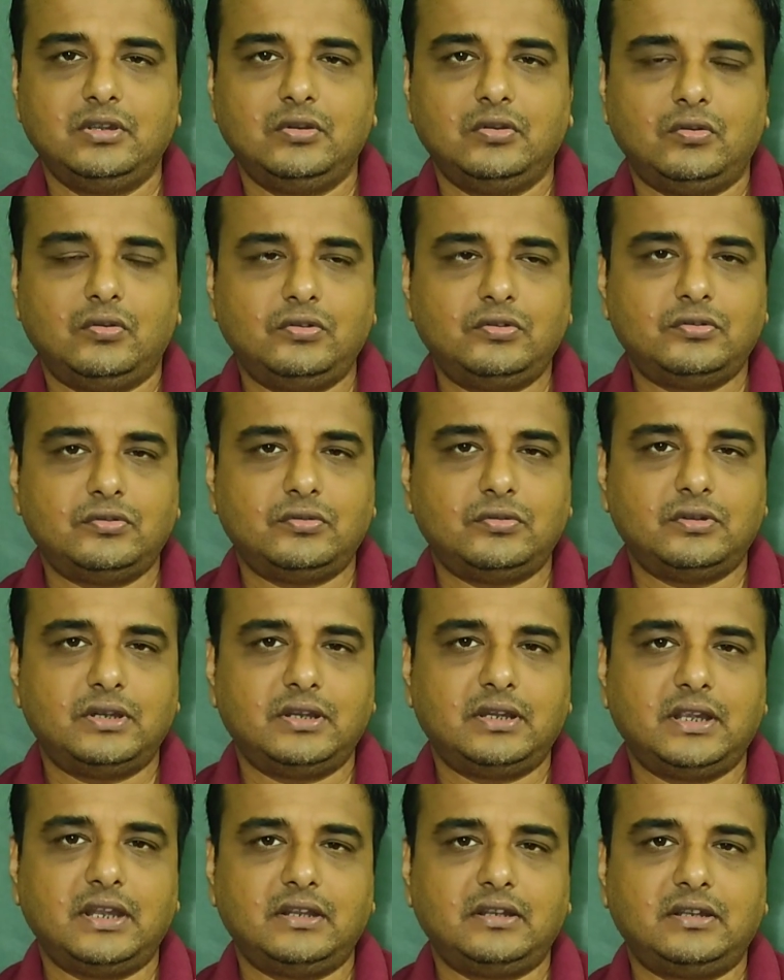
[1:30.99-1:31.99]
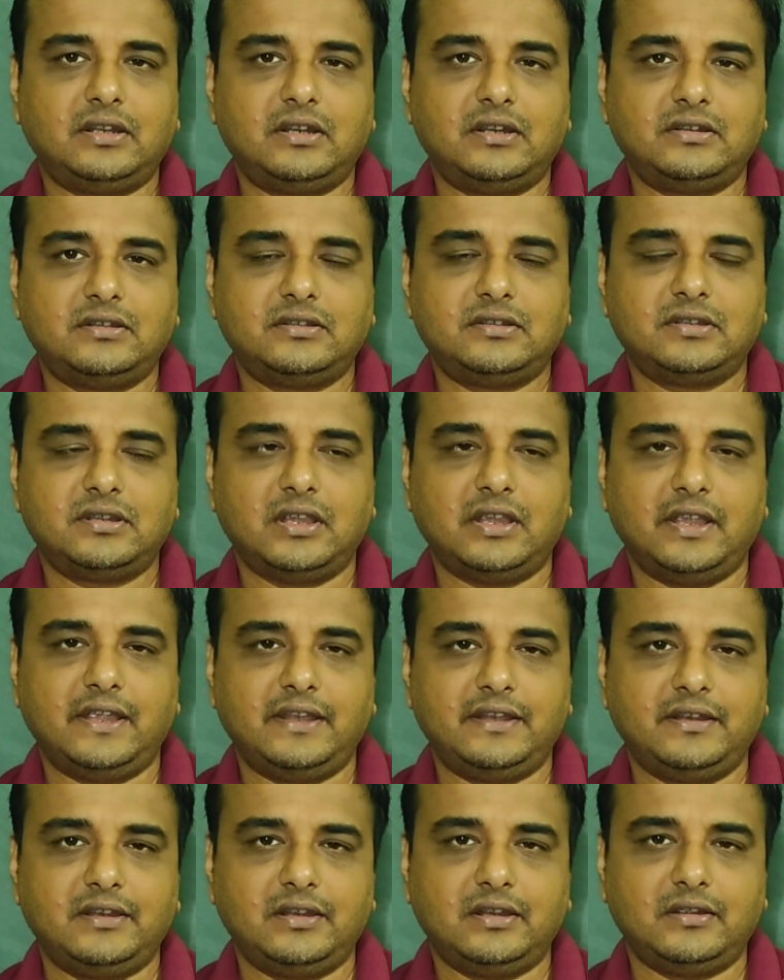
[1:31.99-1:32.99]
Also, the characters
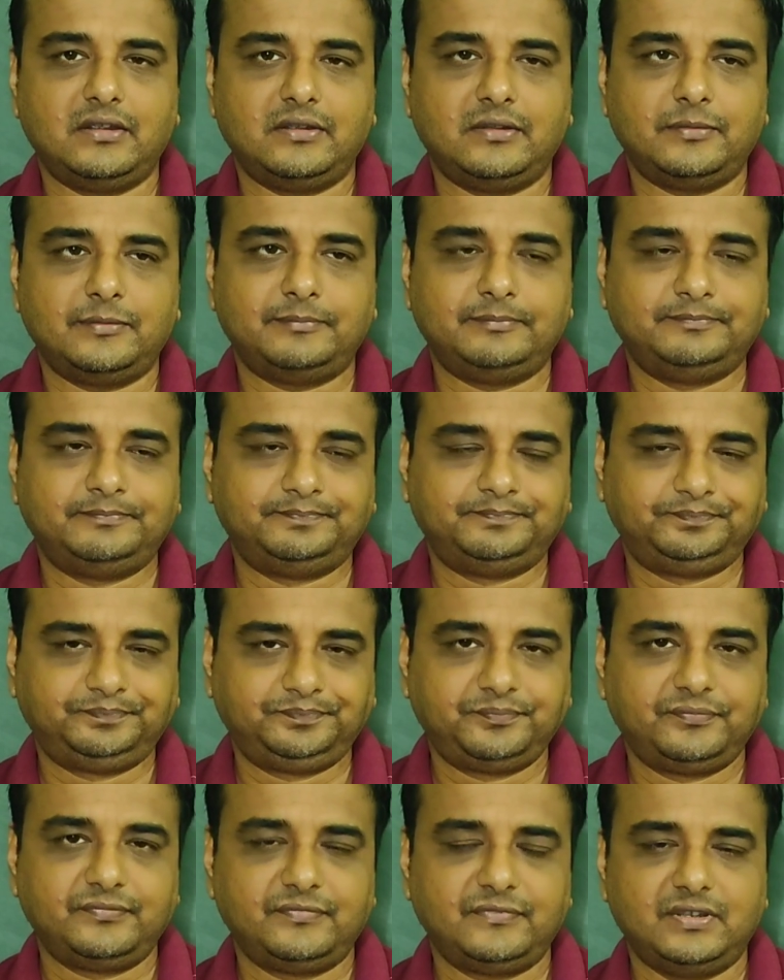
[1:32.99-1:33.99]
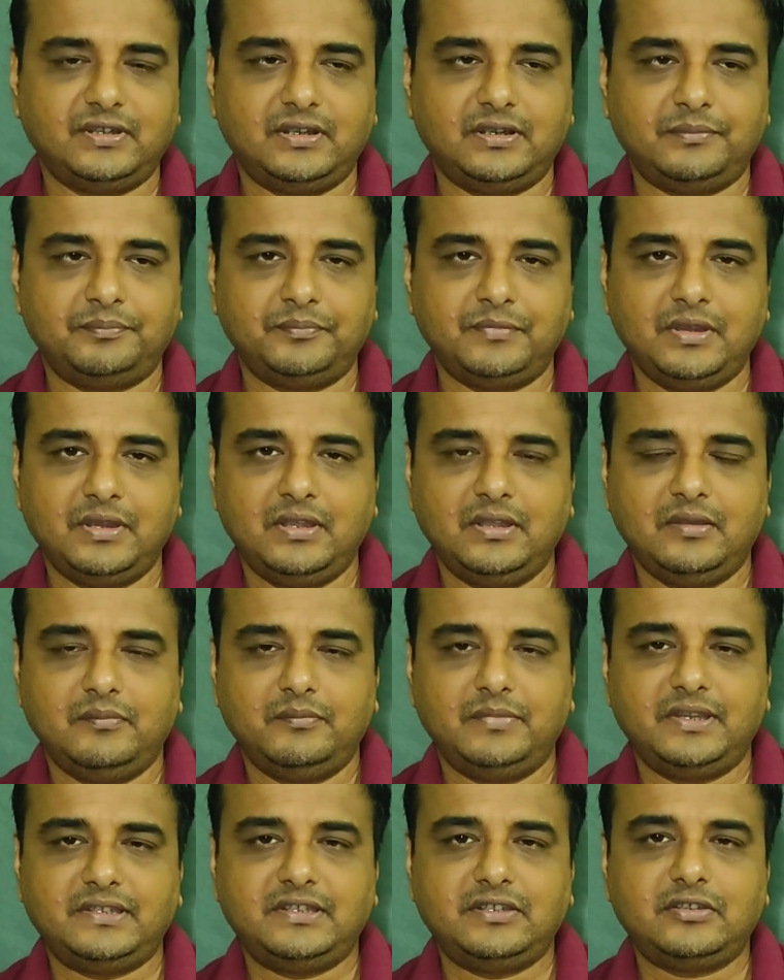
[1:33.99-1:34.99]
and the
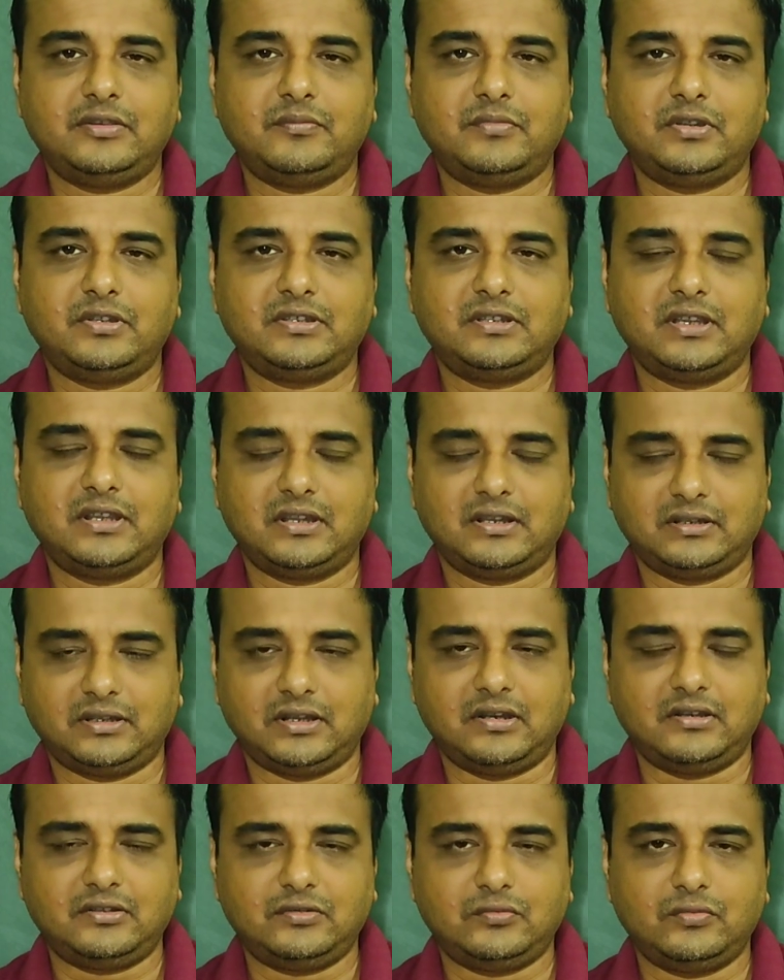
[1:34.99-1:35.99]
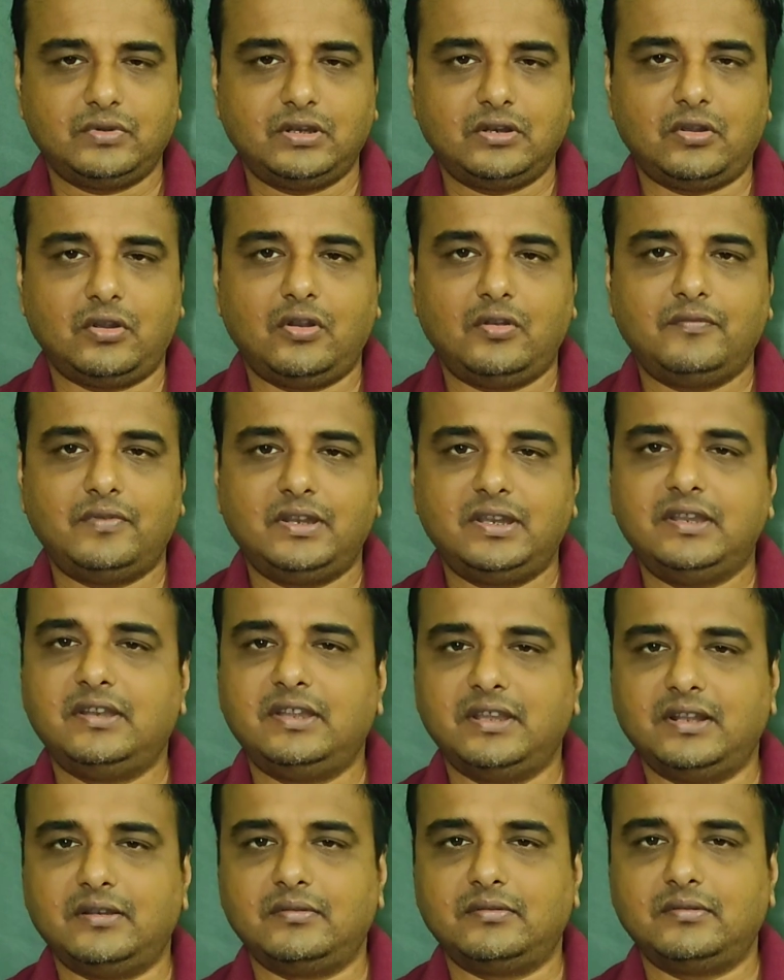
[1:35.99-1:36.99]
basis of the characters were all very
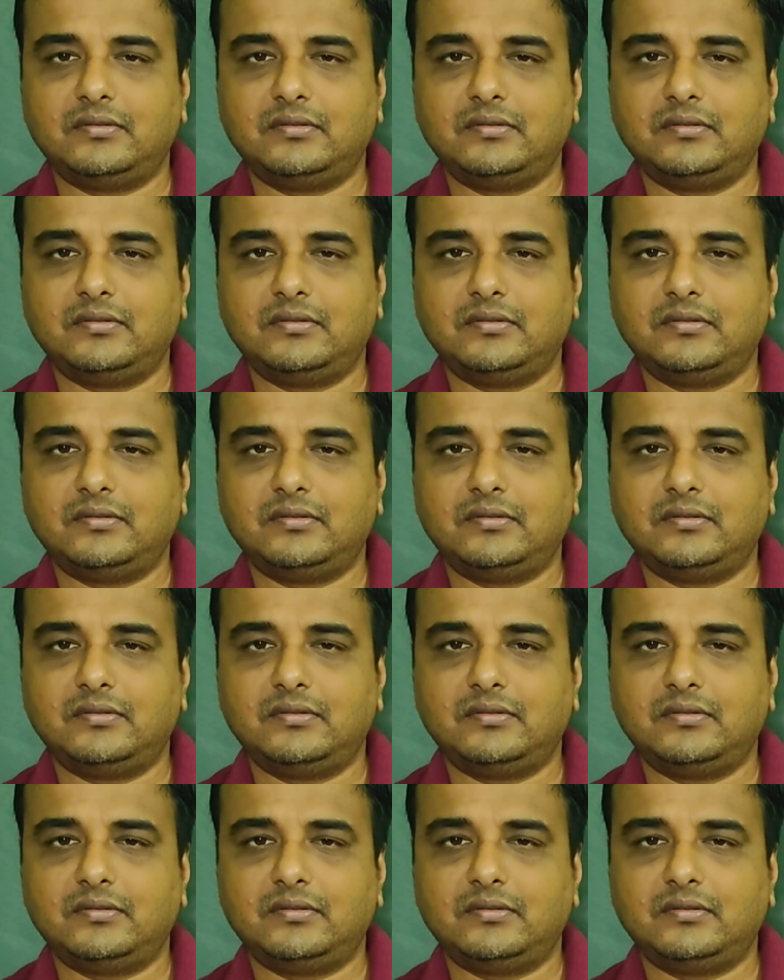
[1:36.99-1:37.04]
real.